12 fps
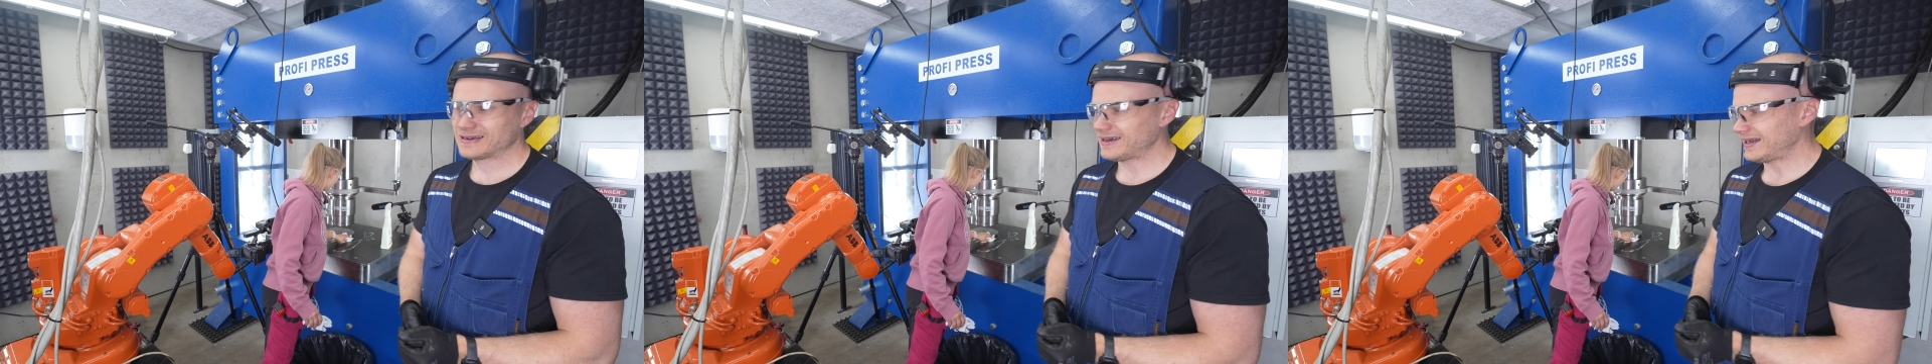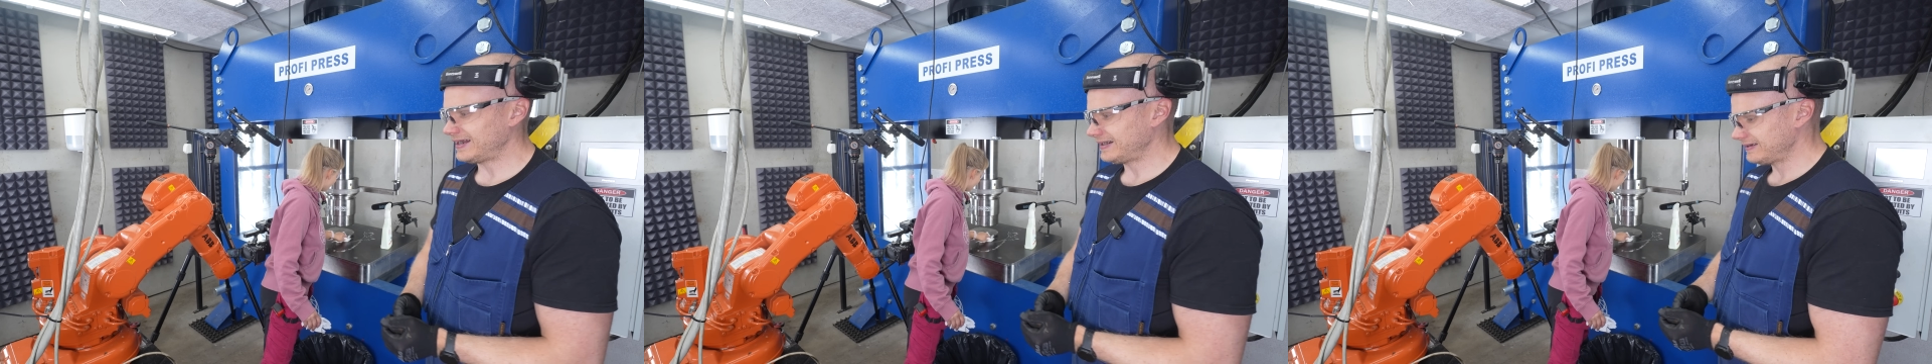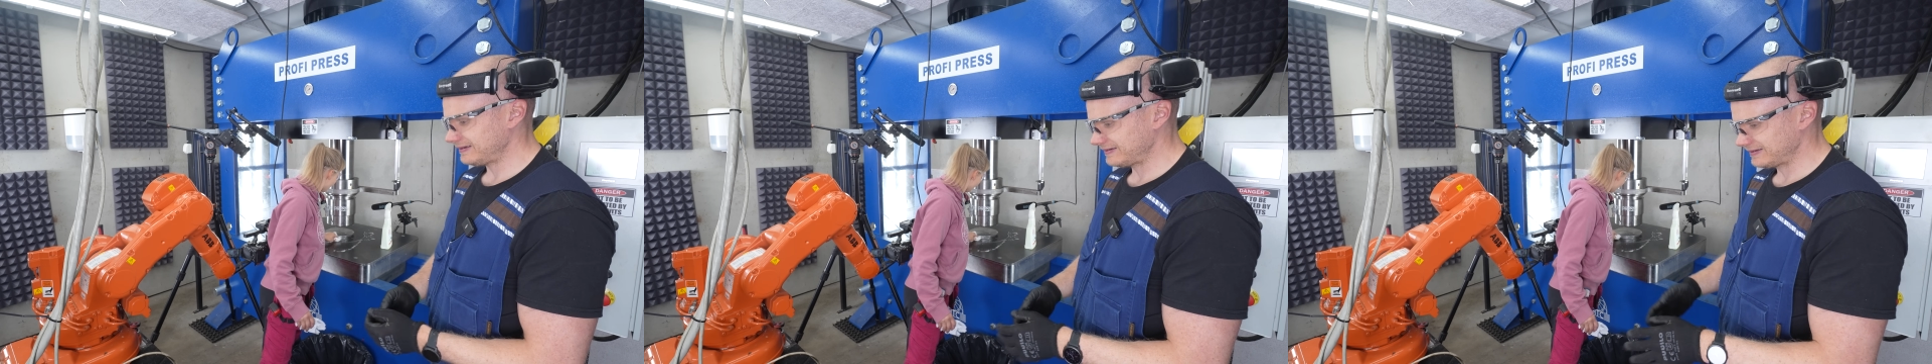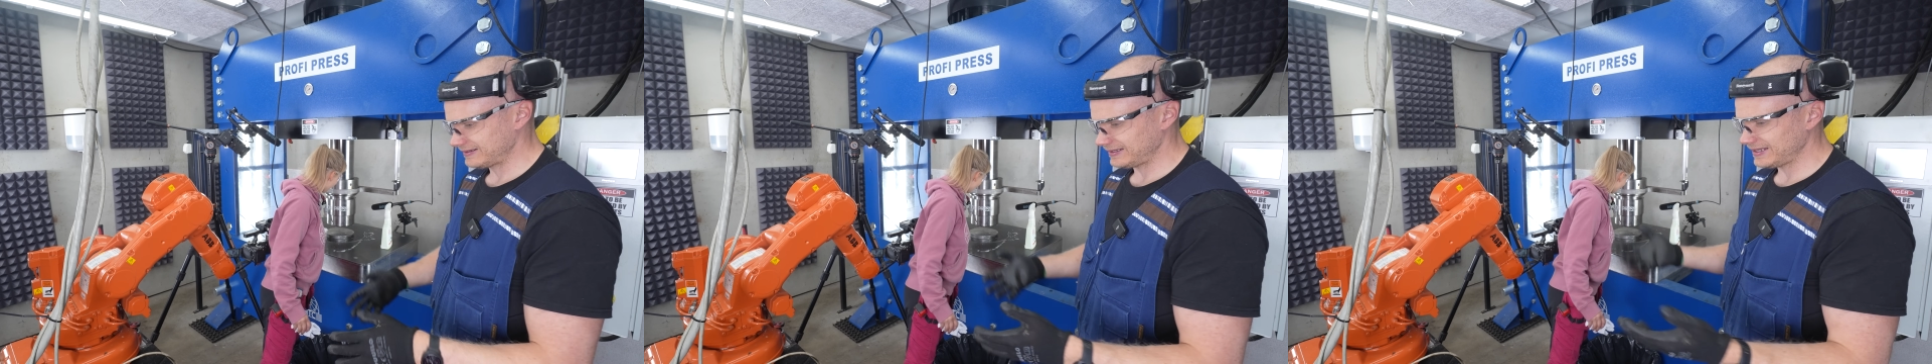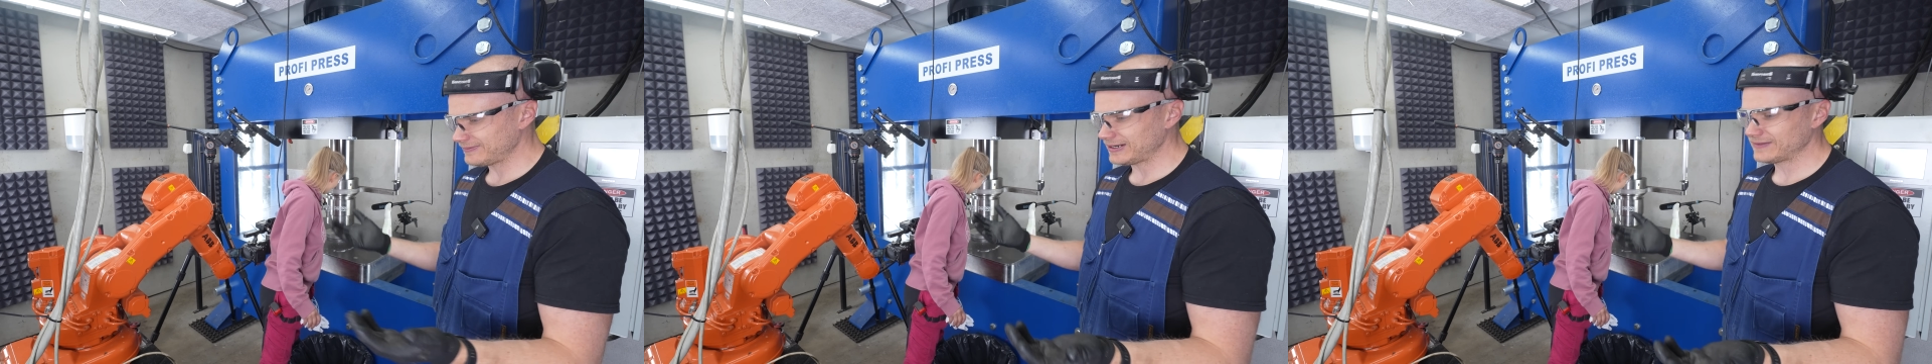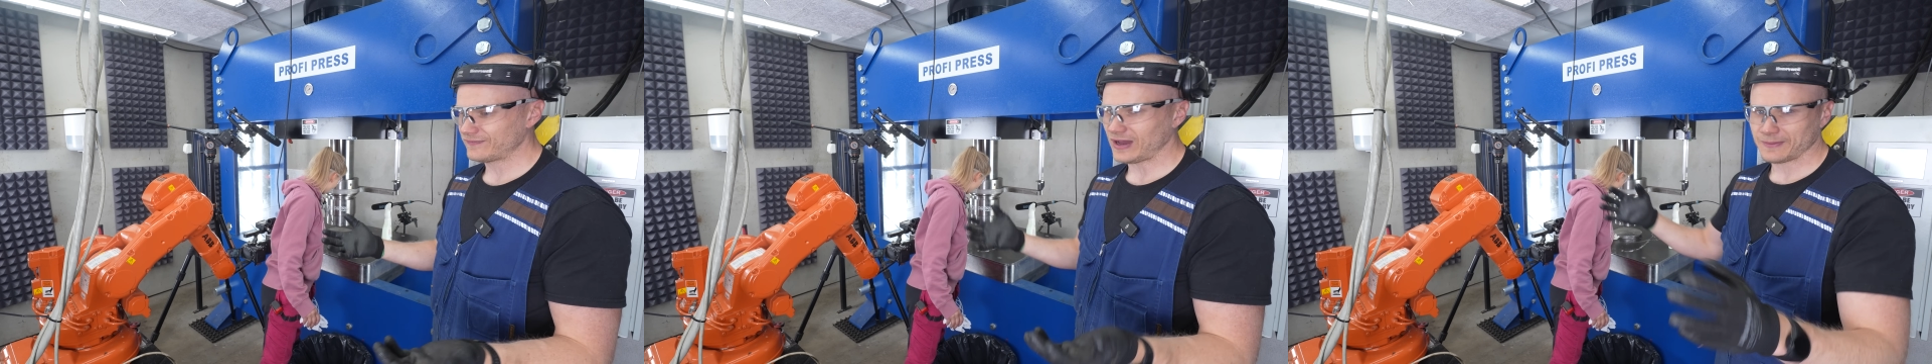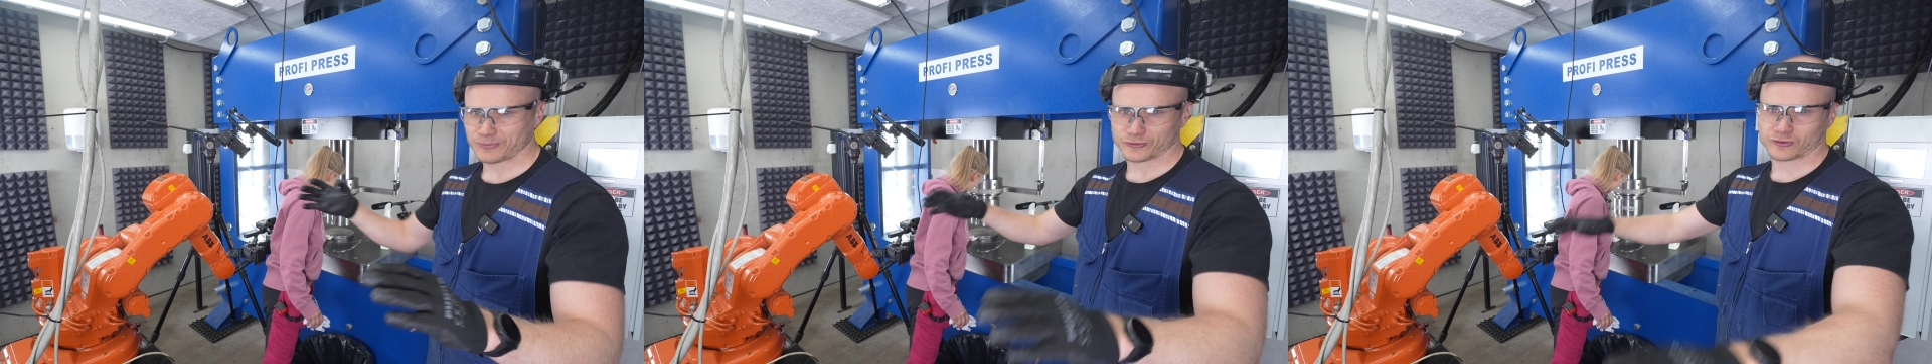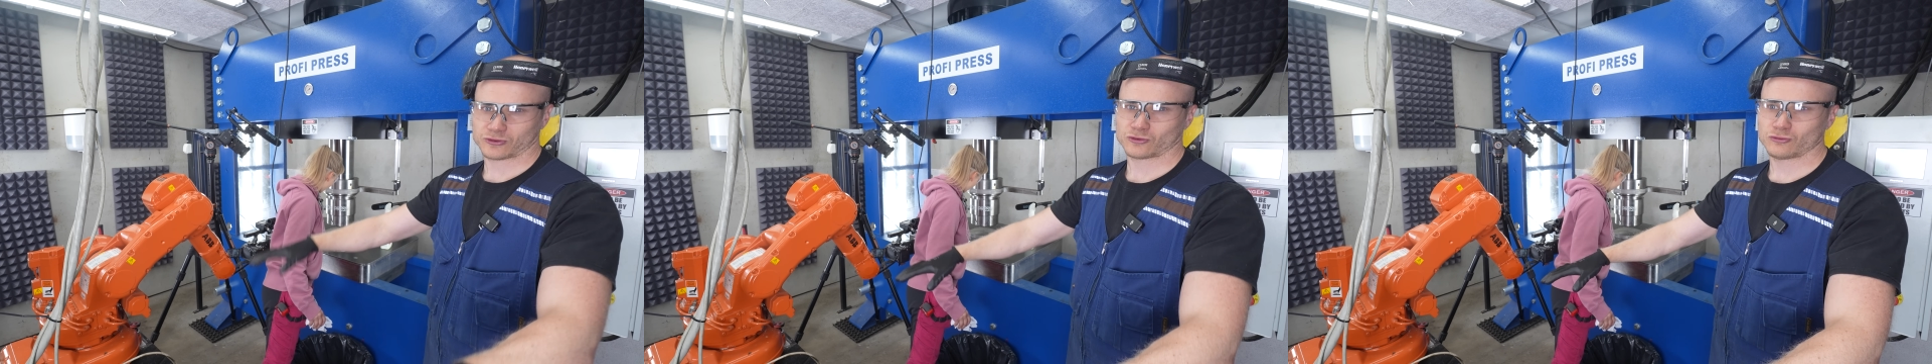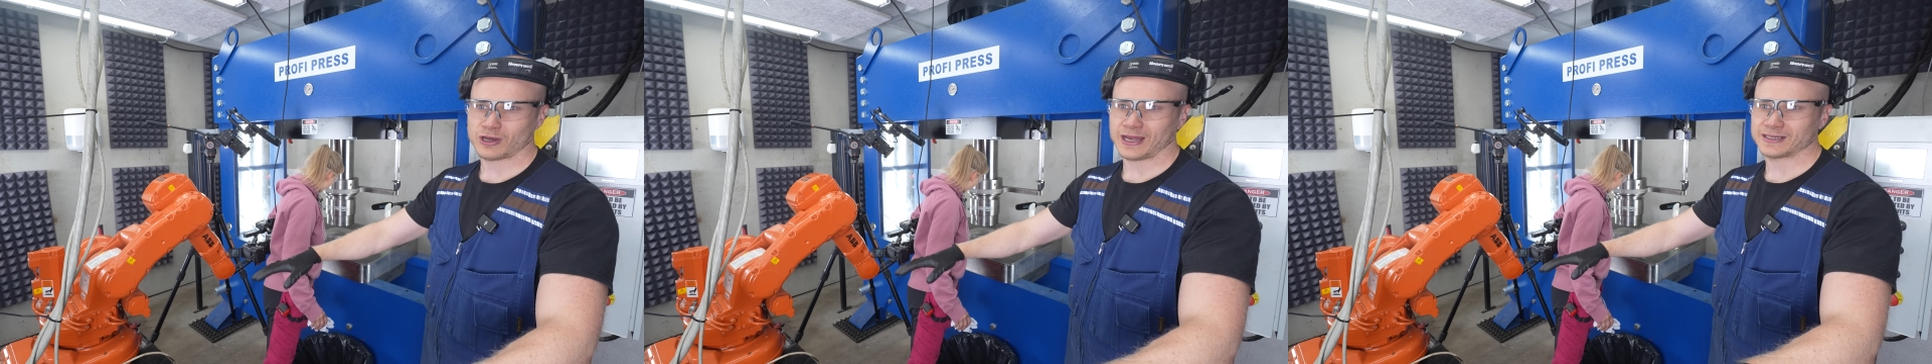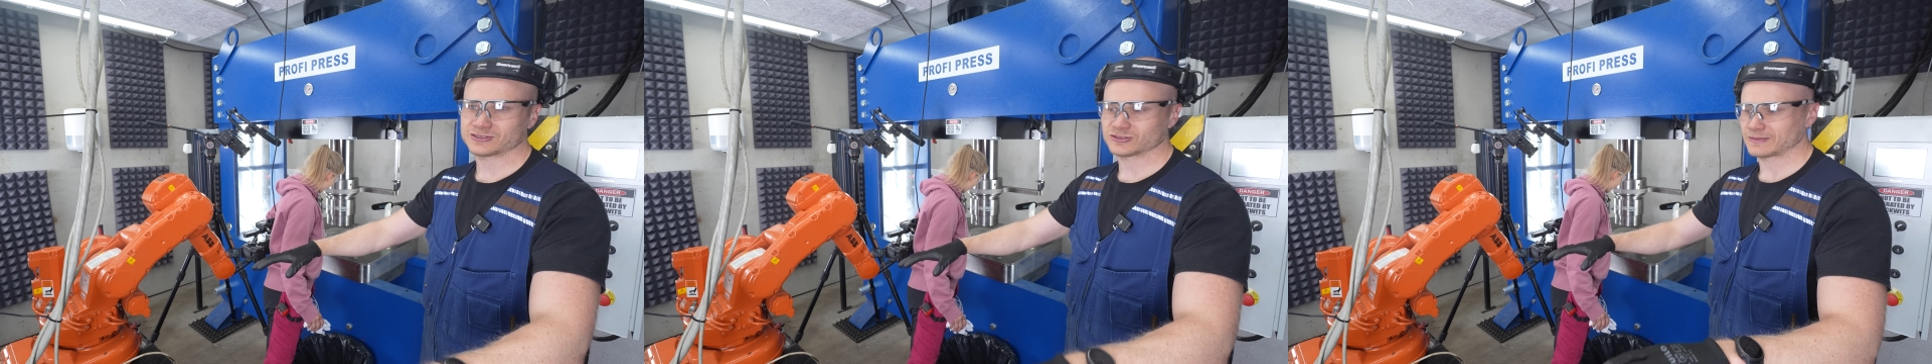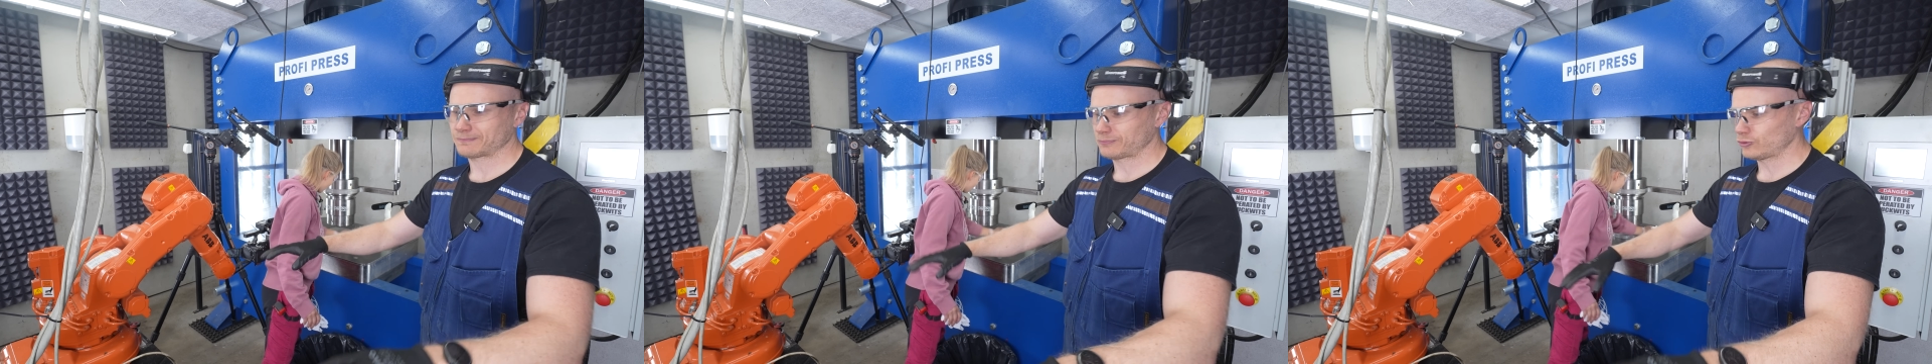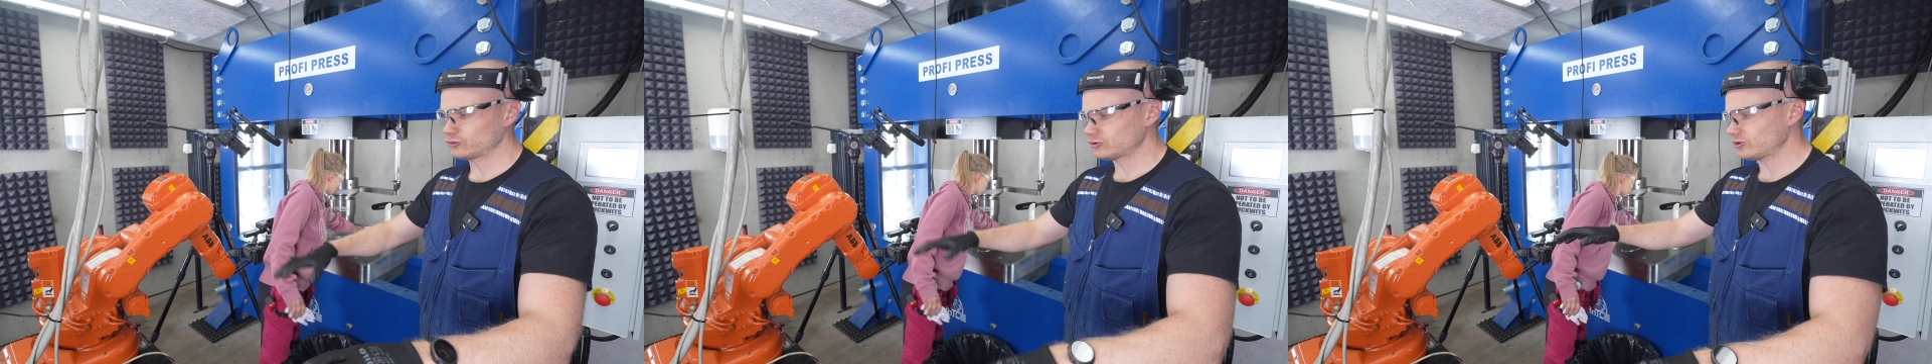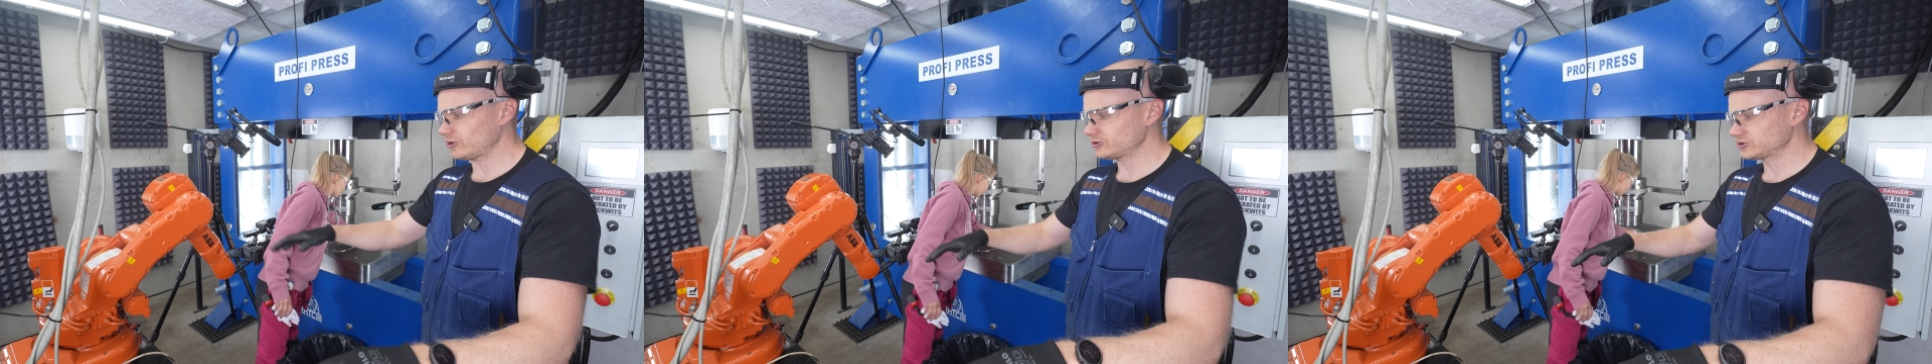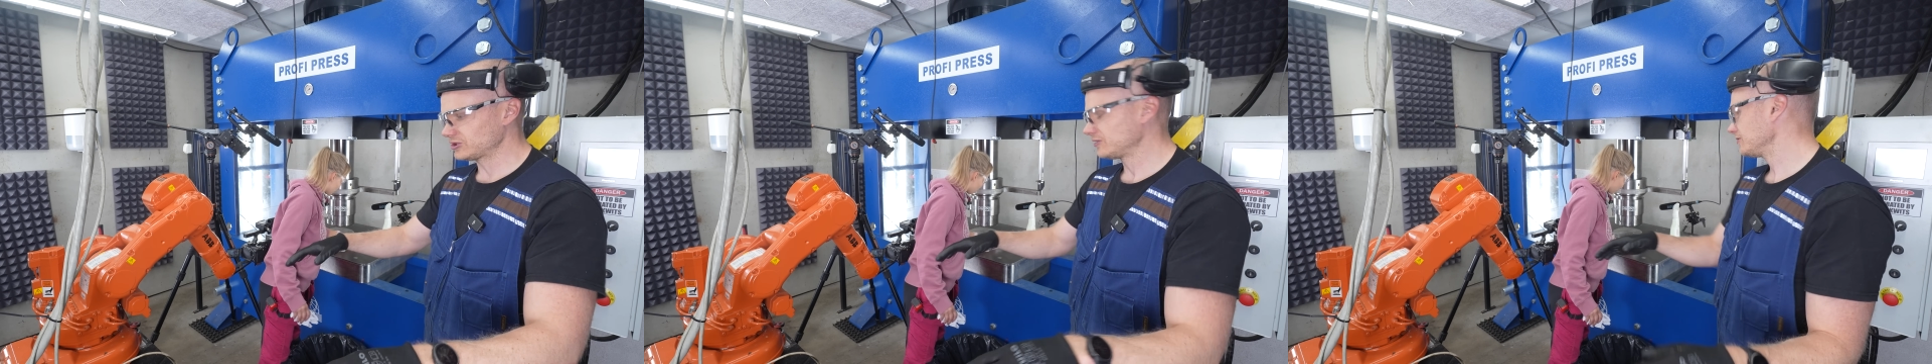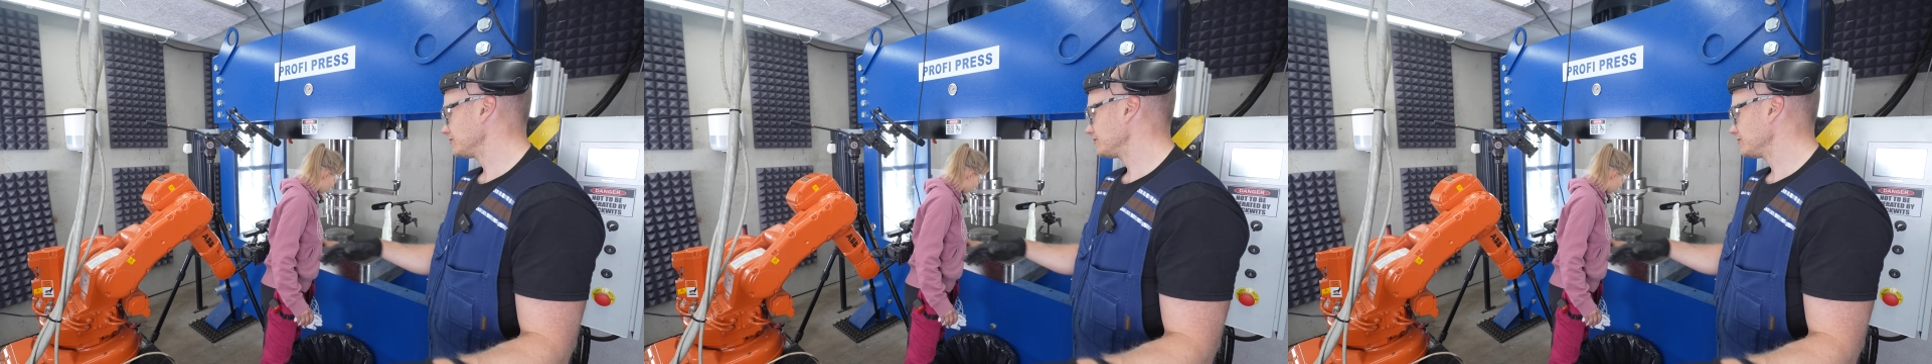And even if I put two hands on the buttons,